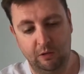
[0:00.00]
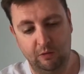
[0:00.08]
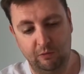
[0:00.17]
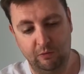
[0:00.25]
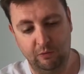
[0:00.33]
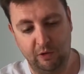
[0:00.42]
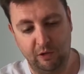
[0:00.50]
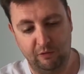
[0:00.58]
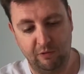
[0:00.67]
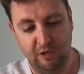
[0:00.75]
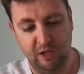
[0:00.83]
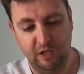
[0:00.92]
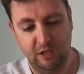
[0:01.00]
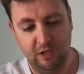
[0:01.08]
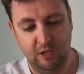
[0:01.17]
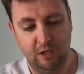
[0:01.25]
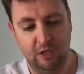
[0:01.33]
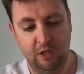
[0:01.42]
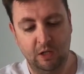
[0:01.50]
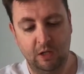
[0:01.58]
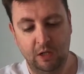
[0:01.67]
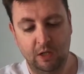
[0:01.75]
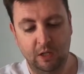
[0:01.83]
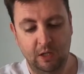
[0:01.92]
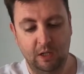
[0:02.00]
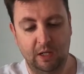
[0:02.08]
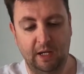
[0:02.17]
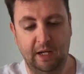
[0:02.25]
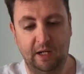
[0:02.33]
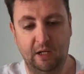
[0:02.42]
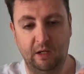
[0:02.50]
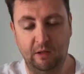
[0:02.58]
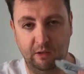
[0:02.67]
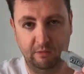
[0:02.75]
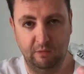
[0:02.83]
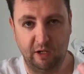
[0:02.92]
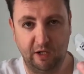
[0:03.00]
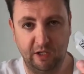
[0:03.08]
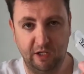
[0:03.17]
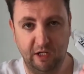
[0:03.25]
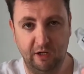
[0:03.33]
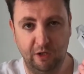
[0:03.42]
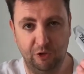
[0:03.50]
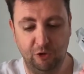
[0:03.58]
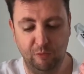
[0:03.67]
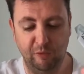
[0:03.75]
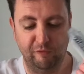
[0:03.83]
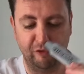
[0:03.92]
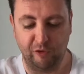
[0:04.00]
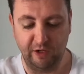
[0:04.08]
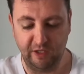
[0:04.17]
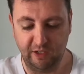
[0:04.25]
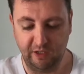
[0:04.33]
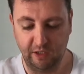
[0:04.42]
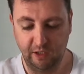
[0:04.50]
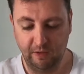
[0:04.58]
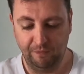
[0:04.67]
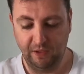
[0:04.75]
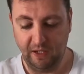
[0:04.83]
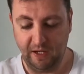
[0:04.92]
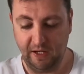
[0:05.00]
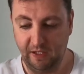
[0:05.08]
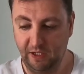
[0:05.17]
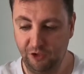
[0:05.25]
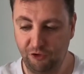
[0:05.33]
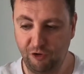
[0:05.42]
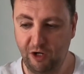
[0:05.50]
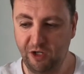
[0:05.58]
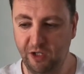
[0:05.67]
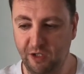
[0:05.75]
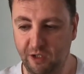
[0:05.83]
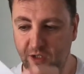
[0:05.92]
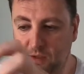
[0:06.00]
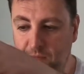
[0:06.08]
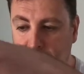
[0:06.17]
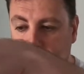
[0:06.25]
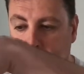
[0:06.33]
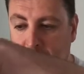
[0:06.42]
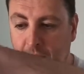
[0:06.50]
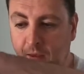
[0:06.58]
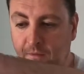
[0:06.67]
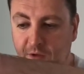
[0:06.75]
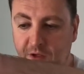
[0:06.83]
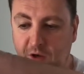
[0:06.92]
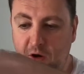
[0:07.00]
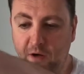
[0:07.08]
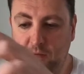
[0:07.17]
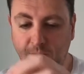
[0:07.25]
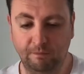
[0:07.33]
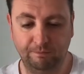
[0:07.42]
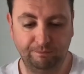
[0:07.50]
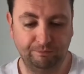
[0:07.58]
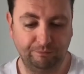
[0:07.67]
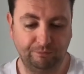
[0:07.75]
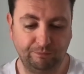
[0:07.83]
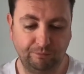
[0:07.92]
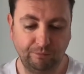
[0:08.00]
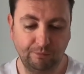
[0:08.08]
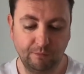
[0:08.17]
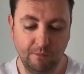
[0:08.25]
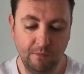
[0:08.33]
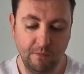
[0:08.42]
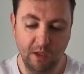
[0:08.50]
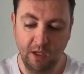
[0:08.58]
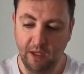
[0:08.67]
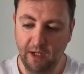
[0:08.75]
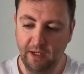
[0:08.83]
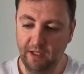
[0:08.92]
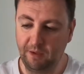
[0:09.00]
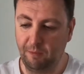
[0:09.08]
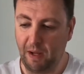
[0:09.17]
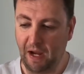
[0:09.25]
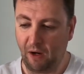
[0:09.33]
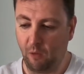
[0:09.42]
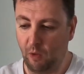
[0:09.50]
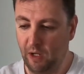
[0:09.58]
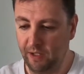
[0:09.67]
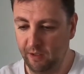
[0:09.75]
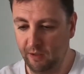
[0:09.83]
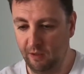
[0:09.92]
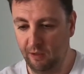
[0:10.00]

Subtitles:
We'll go through there. And like I said, a tube of grease and instructions. So that is pack one,